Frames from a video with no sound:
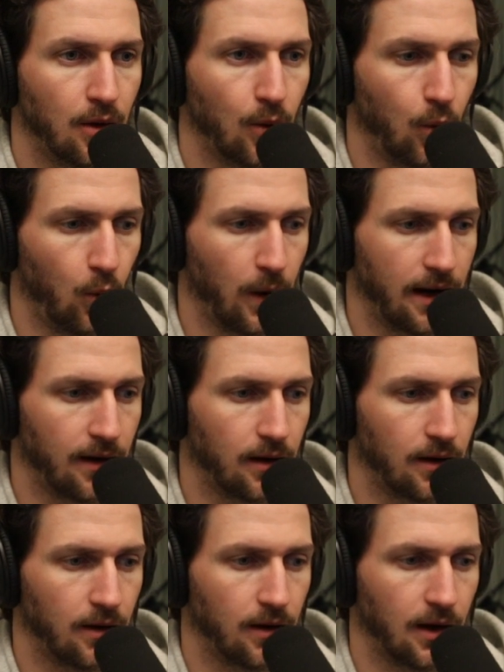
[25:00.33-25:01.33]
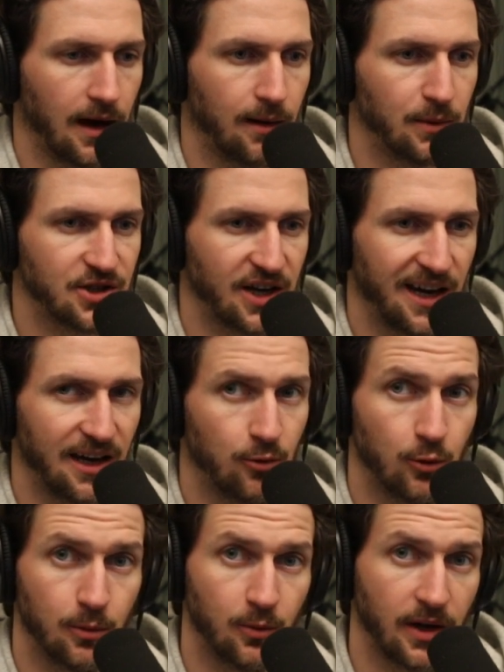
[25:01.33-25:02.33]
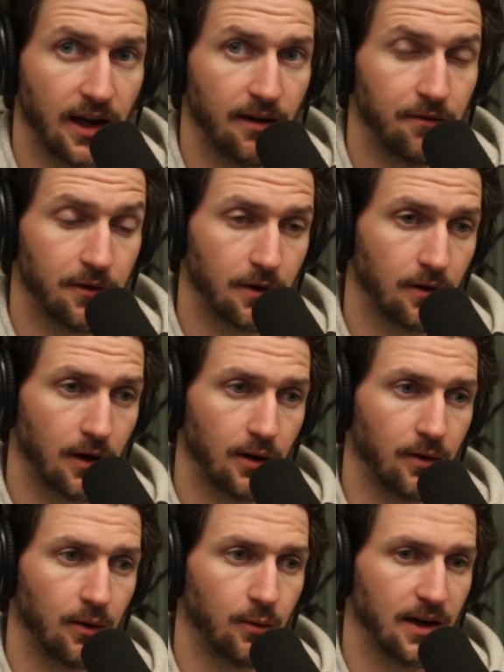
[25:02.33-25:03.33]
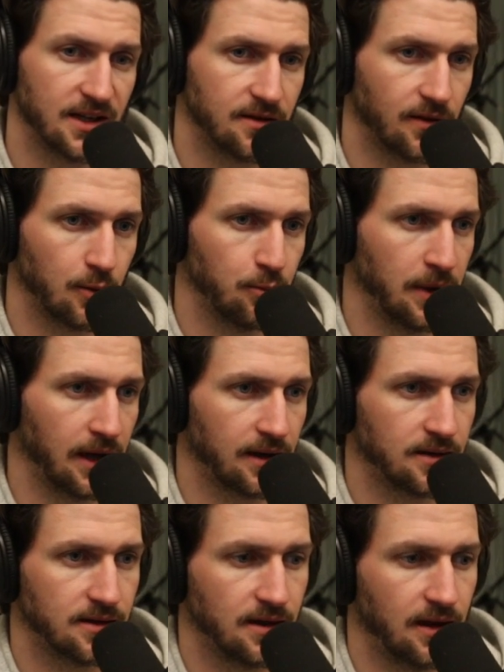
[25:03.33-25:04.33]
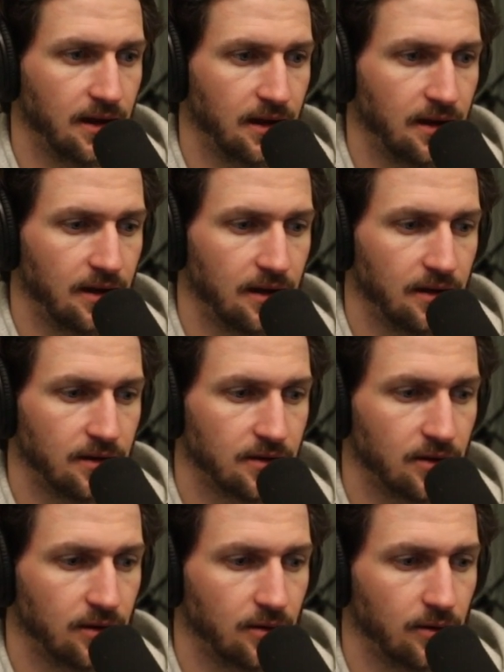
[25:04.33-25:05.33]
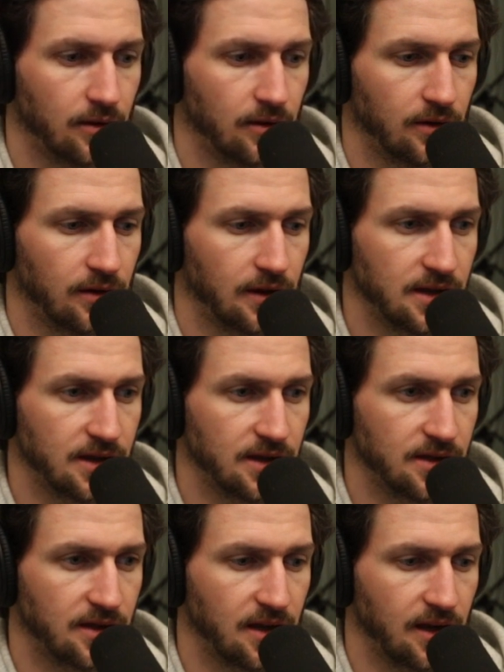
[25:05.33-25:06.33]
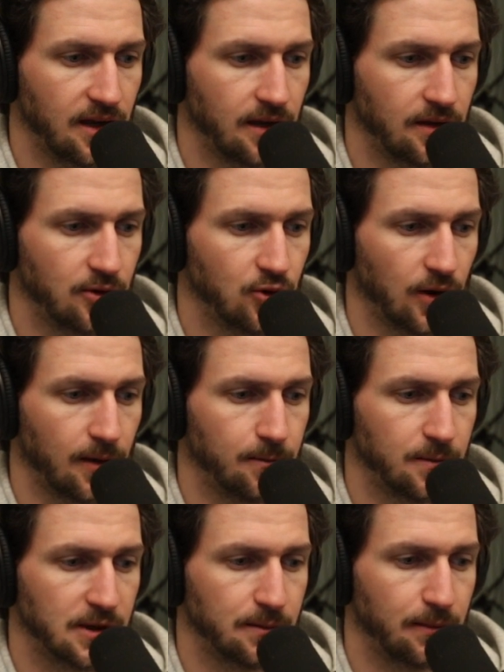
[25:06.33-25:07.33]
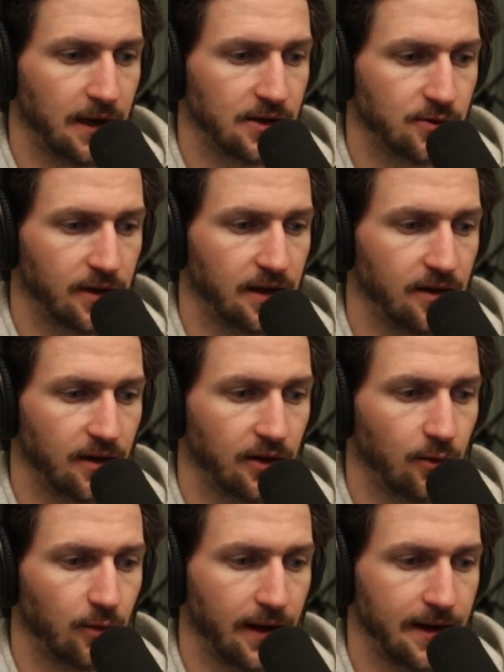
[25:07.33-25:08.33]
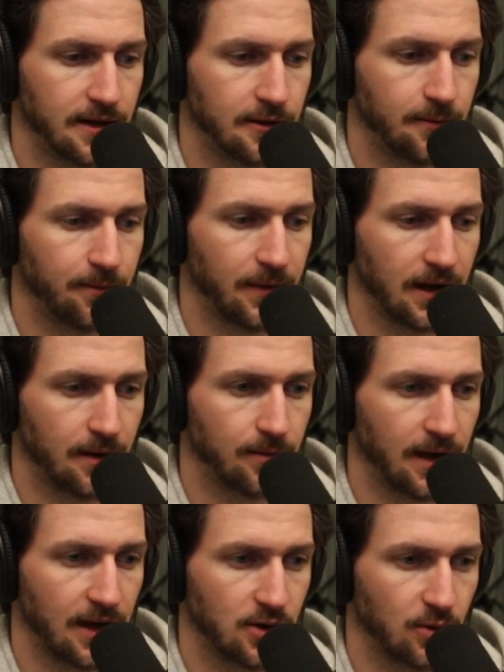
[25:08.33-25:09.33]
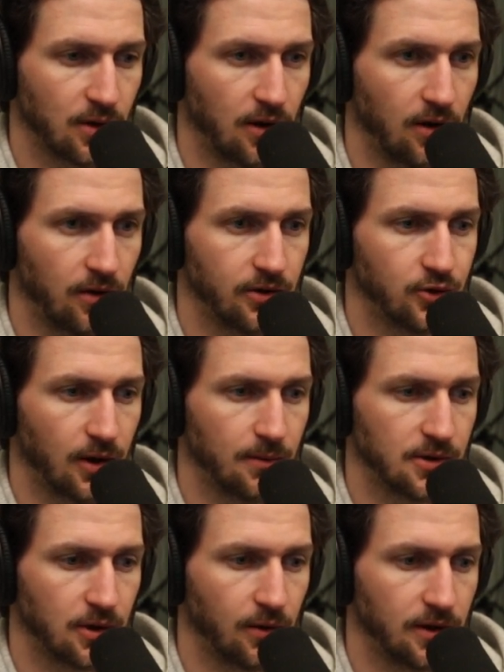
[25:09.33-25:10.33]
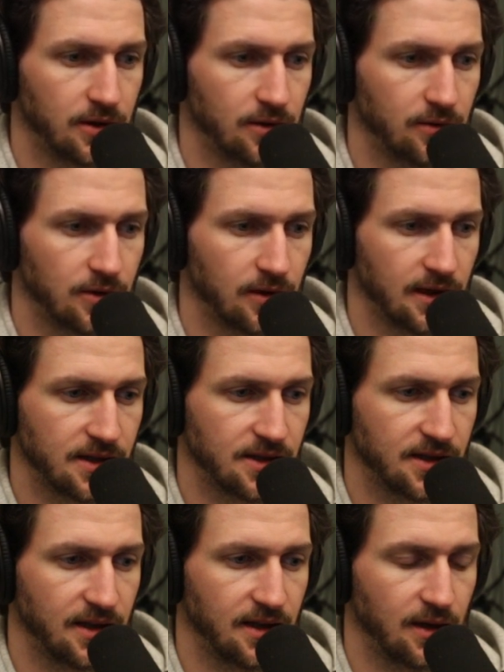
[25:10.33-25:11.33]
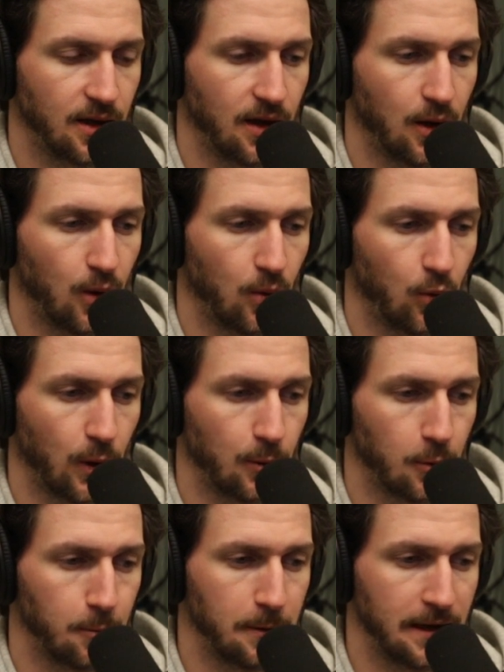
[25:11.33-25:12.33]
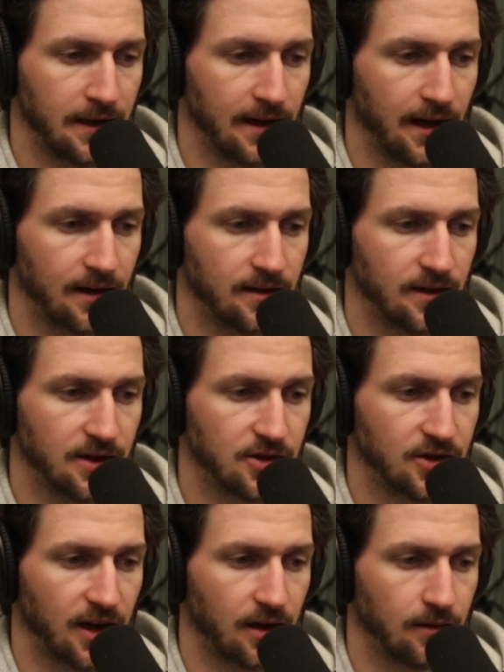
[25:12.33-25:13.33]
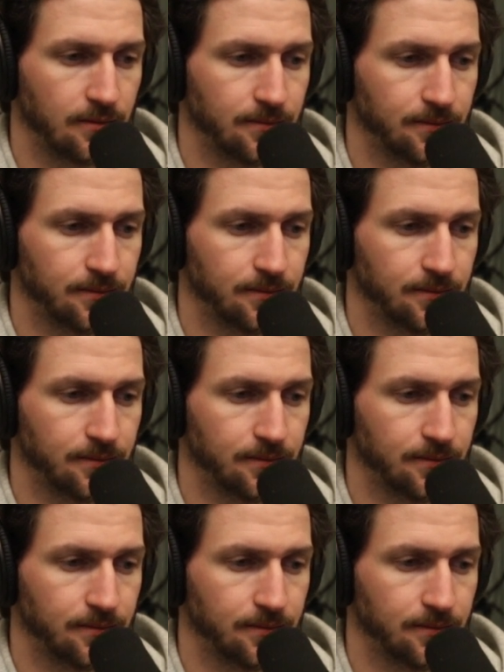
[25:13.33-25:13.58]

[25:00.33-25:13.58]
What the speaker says: where how much headroom we have for the rest of our mix. So this is the drums bus right here on the right. That's where all the drums are going to. So let's see where we're peaking at in this channel.